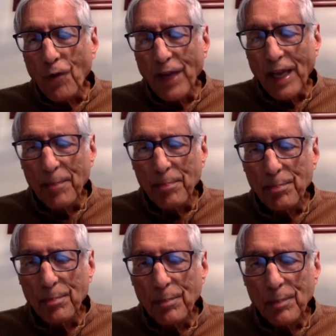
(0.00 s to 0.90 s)
a
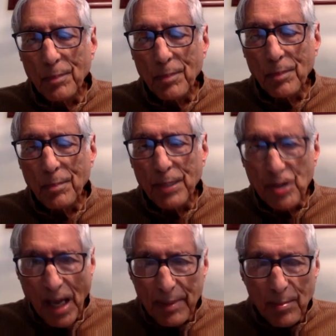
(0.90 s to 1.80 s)

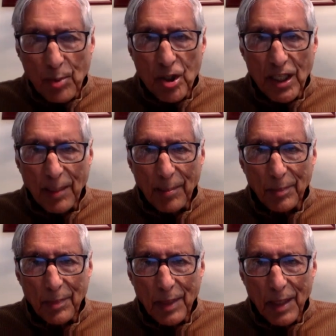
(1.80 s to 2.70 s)
Punjabi
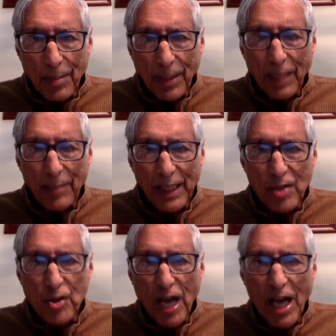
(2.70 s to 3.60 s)
Muslim becoming in
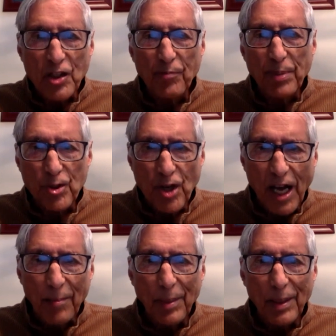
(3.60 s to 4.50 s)
charge of
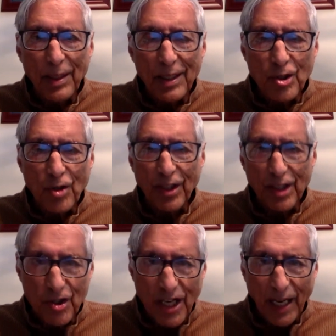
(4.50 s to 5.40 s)
Punjab during
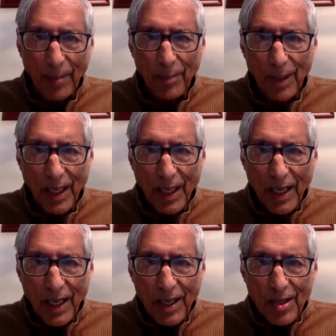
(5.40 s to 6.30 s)
this time.
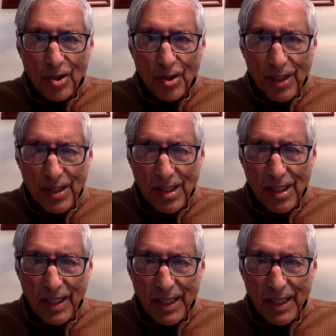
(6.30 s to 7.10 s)
So this is in the